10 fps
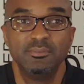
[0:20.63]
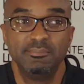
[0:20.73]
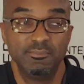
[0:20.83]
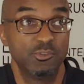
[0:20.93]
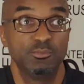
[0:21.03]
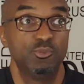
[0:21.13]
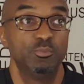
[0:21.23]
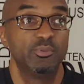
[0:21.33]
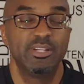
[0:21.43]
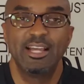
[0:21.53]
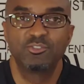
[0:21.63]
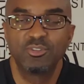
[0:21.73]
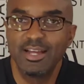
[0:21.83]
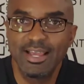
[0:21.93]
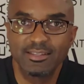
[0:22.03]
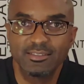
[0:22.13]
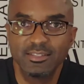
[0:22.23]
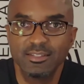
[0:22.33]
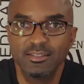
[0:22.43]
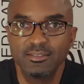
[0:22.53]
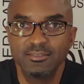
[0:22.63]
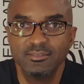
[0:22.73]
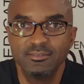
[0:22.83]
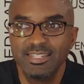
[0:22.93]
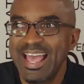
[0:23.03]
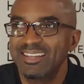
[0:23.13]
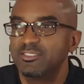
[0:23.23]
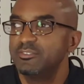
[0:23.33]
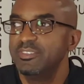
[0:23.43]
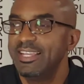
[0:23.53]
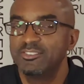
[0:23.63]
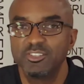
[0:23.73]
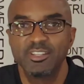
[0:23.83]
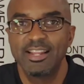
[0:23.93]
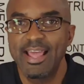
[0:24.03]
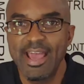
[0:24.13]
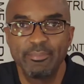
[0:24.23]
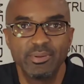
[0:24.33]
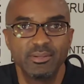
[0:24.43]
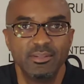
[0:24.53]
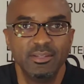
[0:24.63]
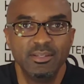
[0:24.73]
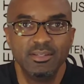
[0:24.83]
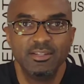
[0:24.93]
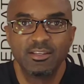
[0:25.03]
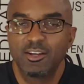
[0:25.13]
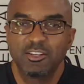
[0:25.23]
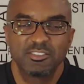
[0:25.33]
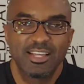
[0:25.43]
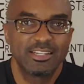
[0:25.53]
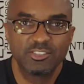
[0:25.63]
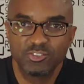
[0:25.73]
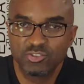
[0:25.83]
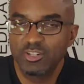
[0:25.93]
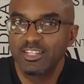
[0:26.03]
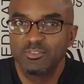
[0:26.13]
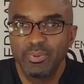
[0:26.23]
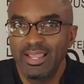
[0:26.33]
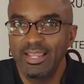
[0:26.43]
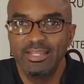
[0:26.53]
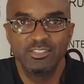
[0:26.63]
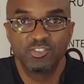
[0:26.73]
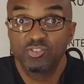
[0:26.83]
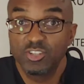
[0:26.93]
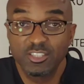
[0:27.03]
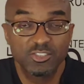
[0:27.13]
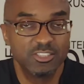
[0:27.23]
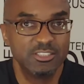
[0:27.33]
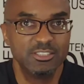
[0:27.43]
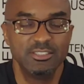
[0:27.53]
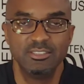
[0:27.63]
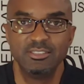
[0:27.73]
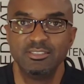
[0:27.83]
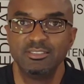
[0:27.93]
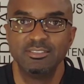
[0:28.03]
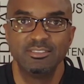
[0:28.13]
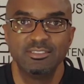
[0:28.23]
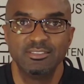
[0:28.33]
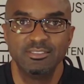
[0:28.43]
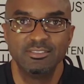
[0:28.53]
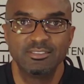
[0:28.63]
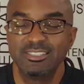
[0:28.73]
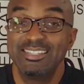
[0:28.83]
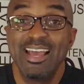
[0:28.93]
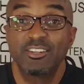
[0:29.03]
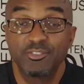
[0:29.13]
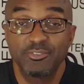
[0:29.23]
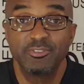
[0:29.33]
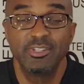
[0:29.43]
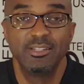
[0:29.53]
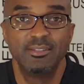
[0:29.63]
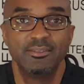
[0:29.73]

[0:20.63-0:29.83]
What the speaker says: some supernatural acts of nature that happen, cause a lot of distress, pain, destruction, catastrophe.